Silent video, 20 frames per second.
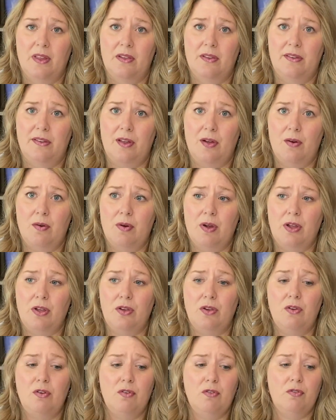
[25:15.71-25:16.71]
So
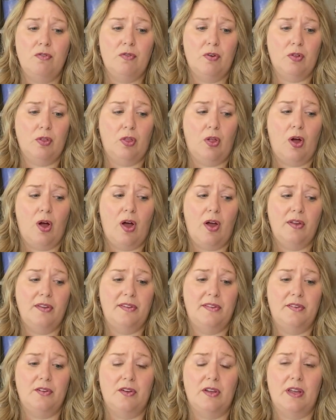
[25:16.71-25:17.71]
you've
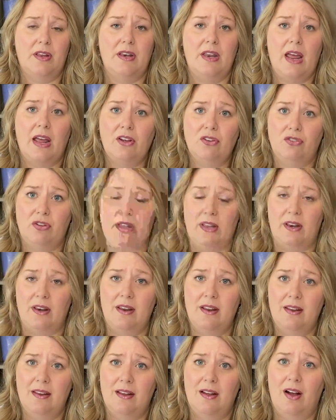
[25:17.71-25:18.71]
lost
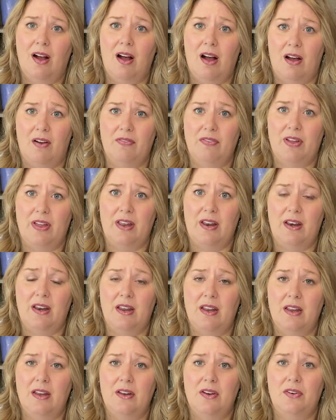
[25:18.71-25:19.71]
connection
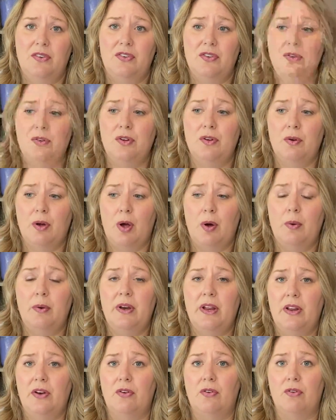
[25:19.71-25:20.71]
often to your
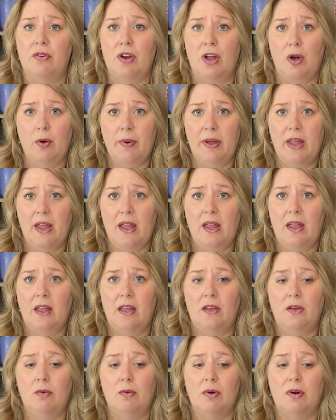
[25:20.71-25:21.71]
own inner knowing,
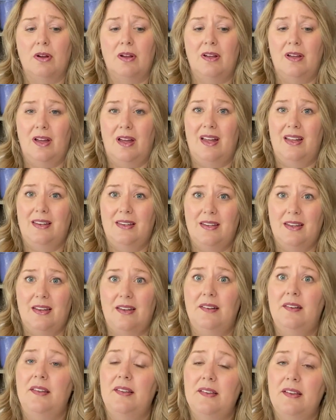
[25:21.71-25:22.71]
your gut
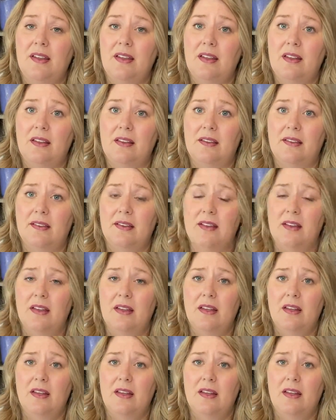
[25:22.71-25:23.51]
instincts,